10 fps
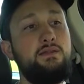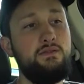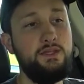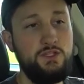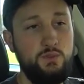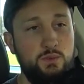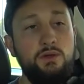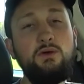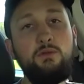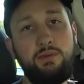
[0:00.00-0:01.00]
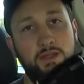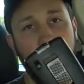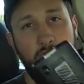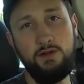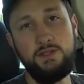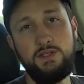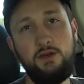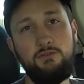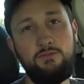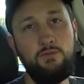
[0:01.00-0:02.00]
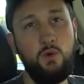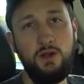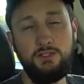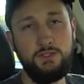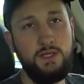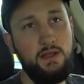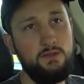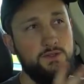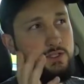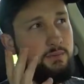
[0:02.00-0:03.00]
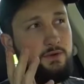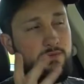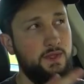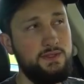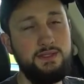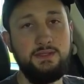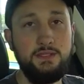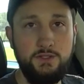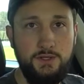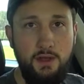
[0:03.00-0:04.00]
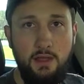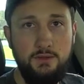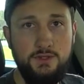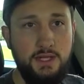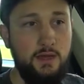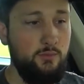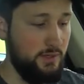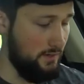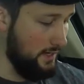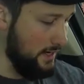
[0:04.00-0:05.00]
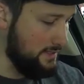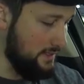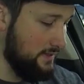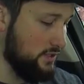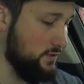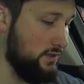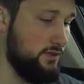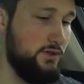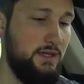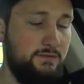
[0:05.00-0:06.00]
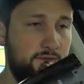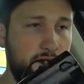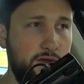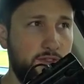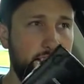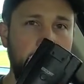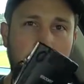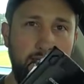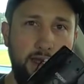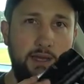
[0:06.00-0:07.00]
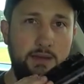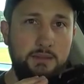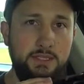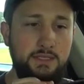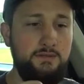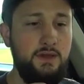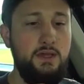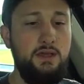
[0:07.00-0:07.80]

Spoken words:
this will pay for itself. $400, some are like $600 now, but like I said, this one you can get for $299, I believe.